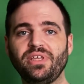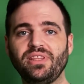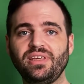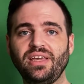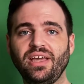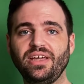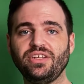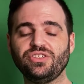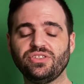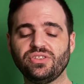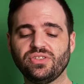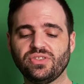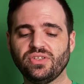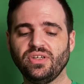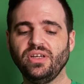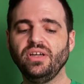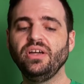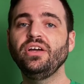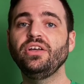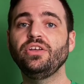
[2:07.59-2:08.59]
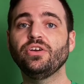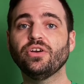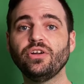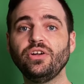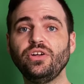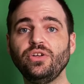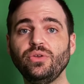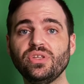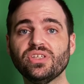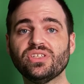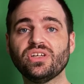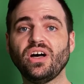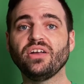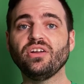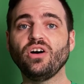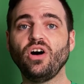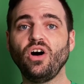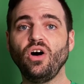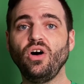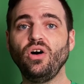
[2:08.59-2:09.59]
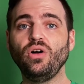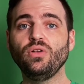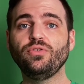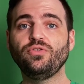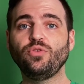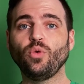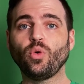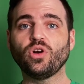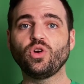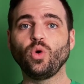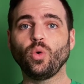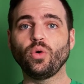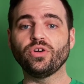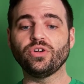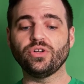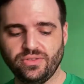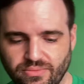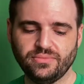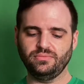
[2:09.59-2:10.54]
the edges. You're going to do this on all four corners.